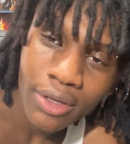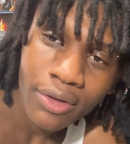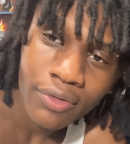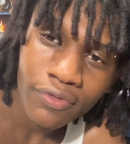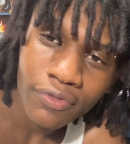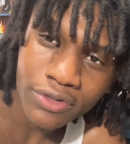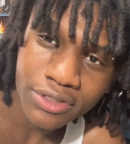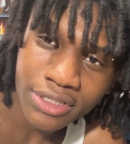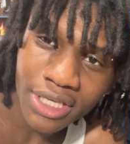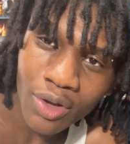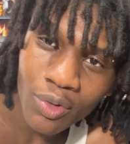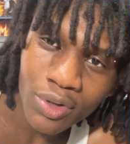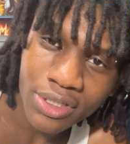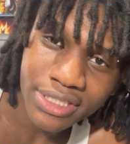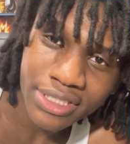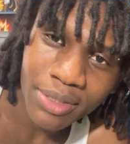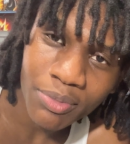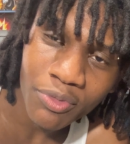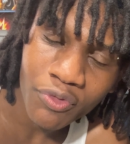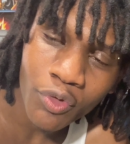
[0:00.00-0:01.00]
First thing I want to
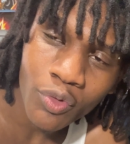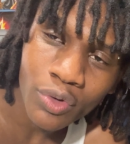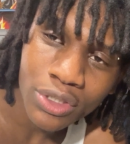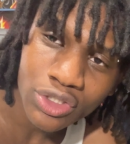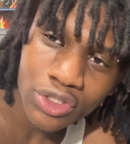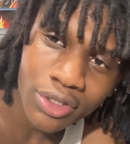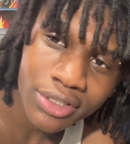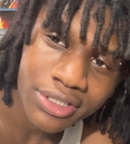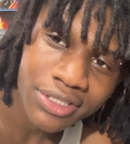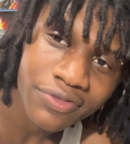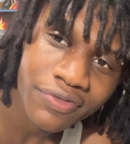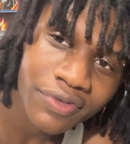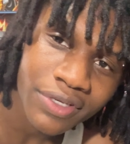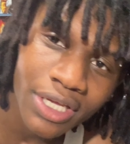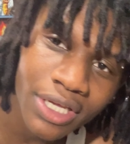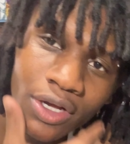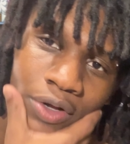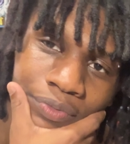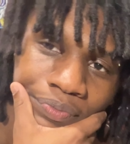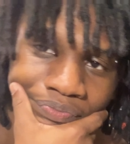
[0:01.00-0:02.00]
say before we start this
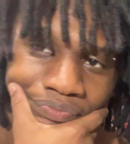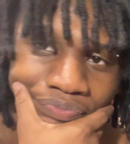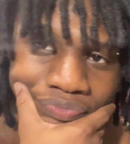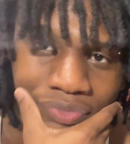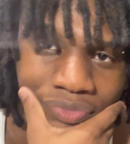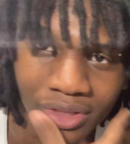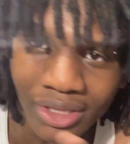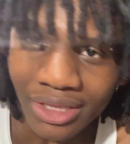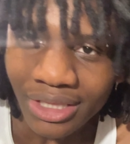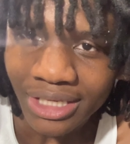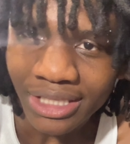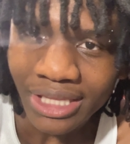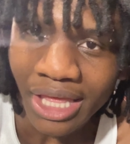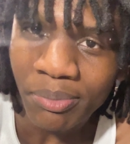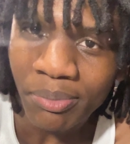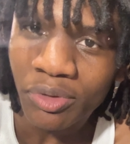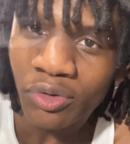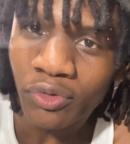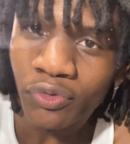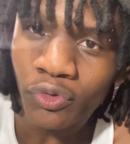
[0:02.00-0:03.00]
video, look at
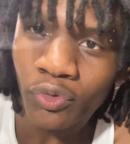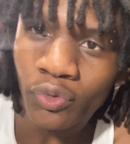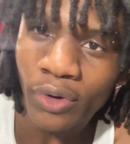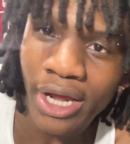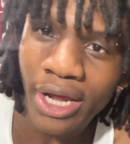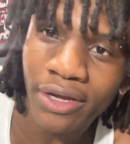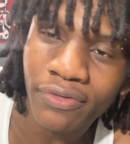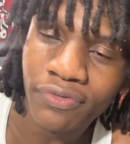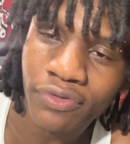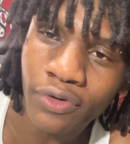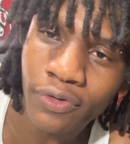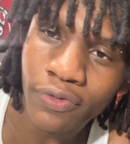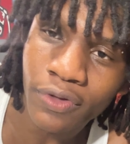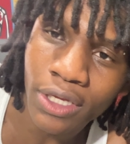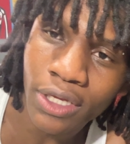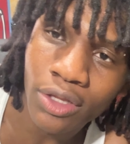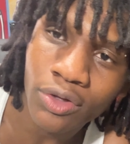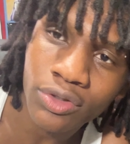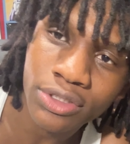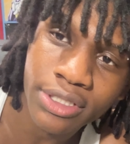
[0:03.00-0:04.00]
that beautiful rack of
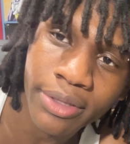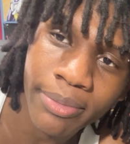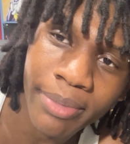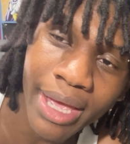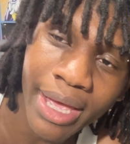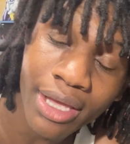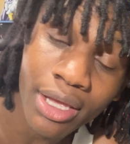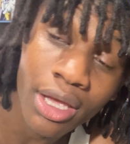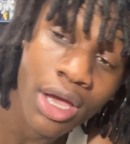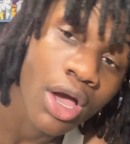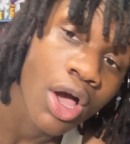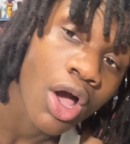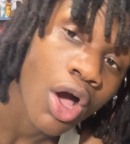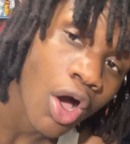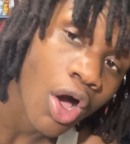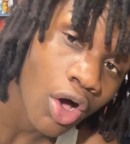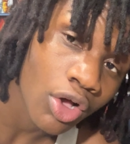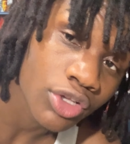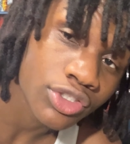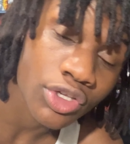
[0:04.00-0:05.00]
Thursday clothes in the back.
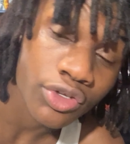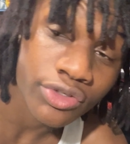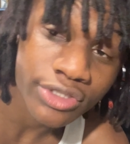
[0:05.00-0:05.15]
Also,